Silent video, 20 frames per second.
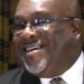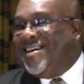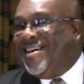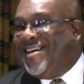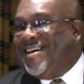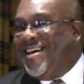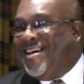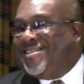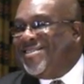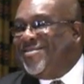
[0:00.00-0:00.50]

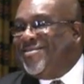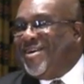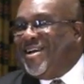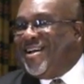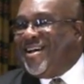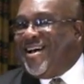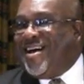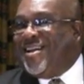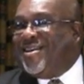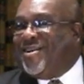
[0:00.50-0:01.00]
In case I
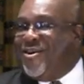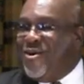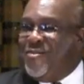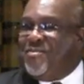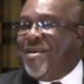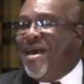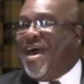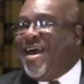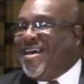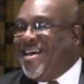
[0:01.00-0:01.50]
want to kind of go
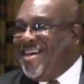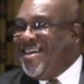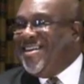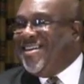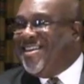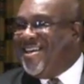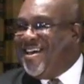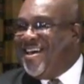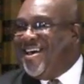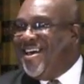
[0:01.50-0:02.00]
back
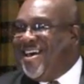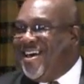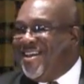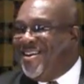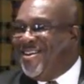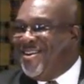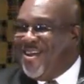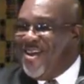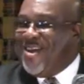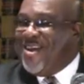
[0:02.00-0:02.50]

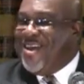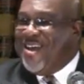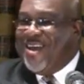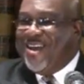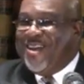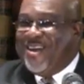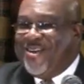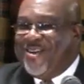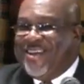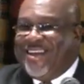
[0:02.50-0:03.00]
and
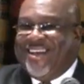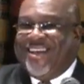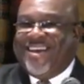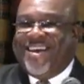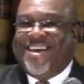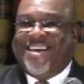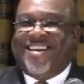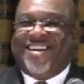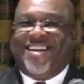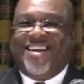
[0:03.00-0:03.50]
do it
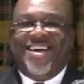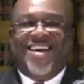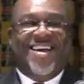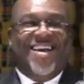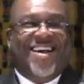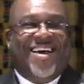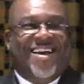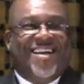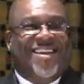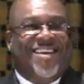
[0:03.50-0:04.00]
again,
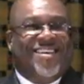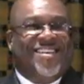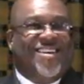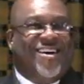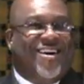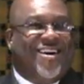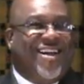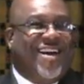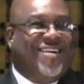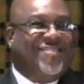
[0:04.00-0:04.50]
and then
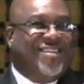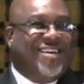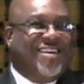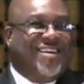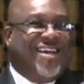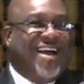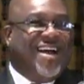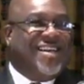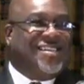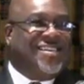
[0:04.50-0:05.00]
y'all have the
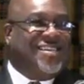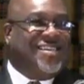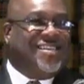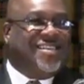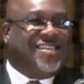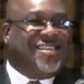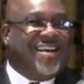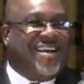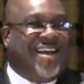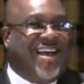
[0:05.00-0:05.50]
audacity
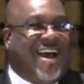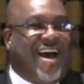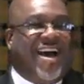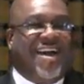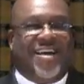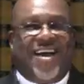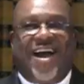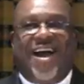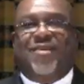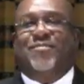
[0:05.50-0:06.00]
to say,
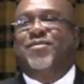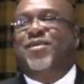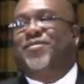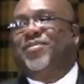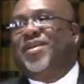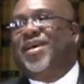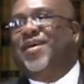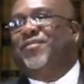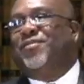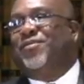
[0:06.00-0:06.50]
I
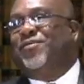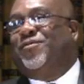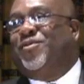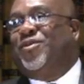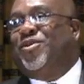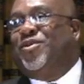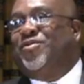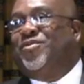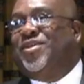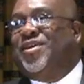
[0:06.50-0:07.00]
remember that
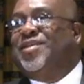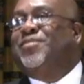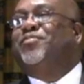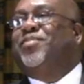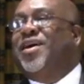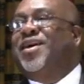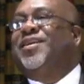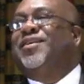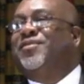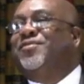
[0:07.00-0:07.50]
before. You did it
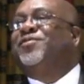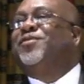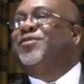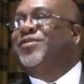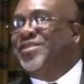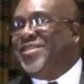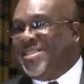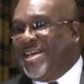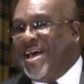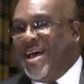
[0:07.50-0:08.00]
better the
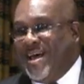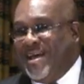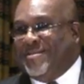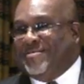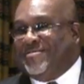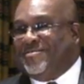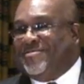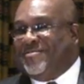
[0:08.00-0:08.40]
first time.